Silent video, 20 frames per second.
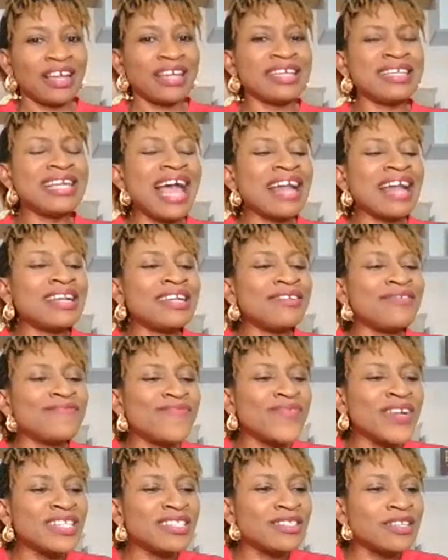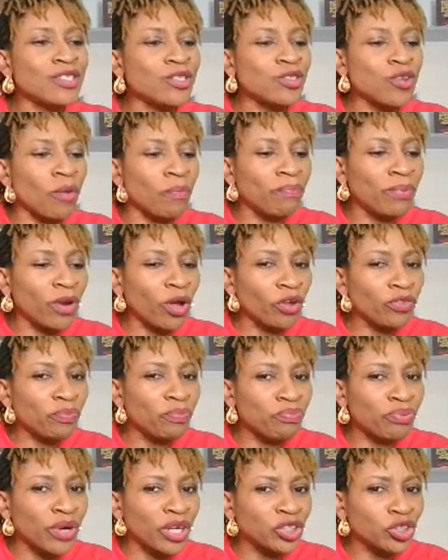Yelling raises your
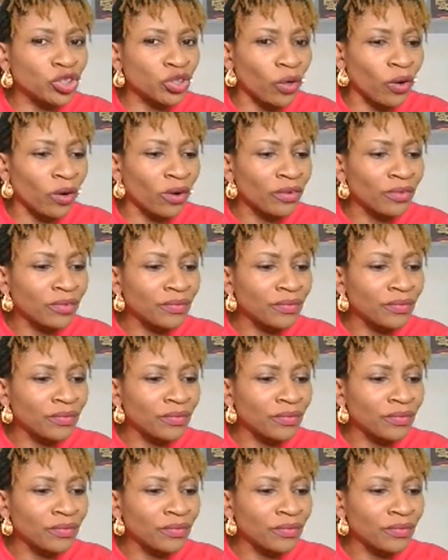blood pressure,